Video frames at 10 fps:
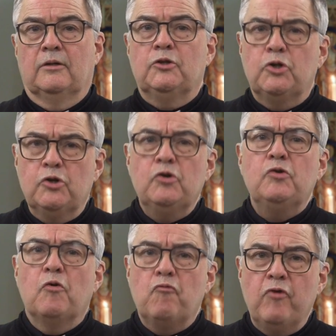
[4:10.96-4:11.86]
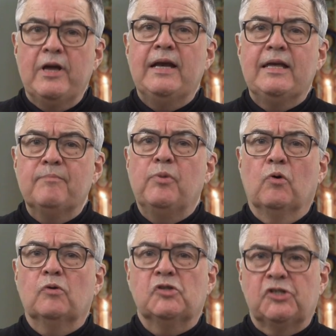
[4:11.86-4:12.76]
Two really
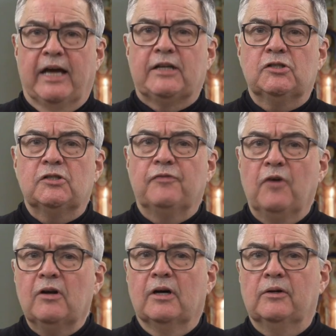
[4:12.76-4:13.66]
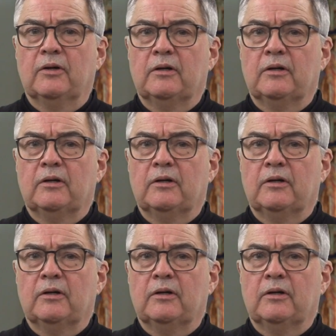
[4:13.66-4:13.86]
important sections follow.